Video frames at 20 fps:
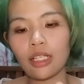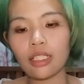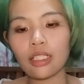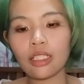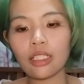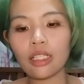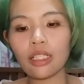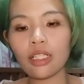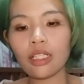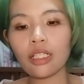
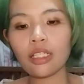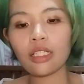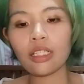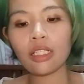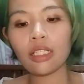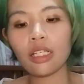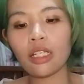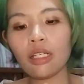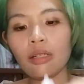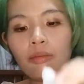and
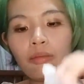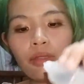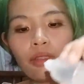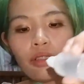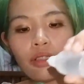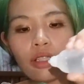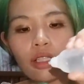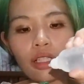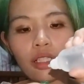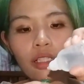then put
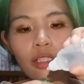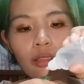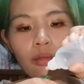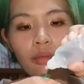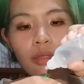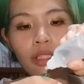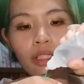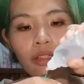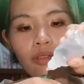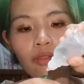on a little
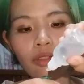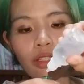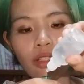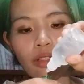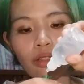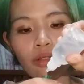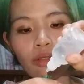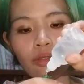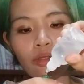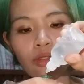bit of the
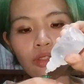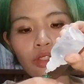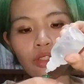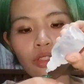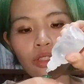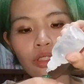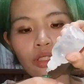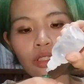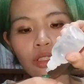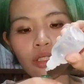
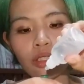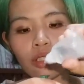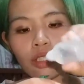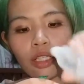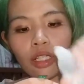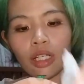solution,